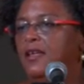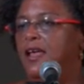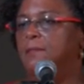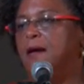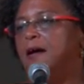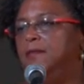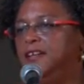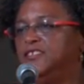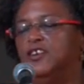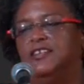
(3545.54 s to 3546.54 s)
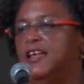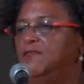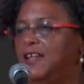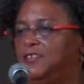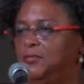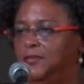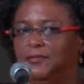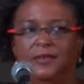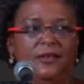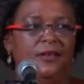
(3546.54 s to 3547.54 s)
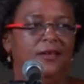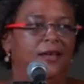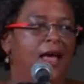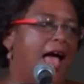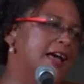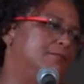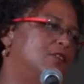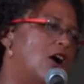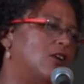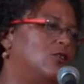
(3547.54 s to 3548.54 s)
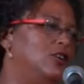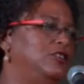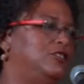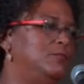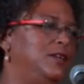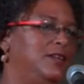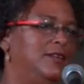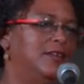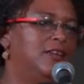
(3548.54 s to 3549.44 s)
in Barbados on divestment. I am not going to be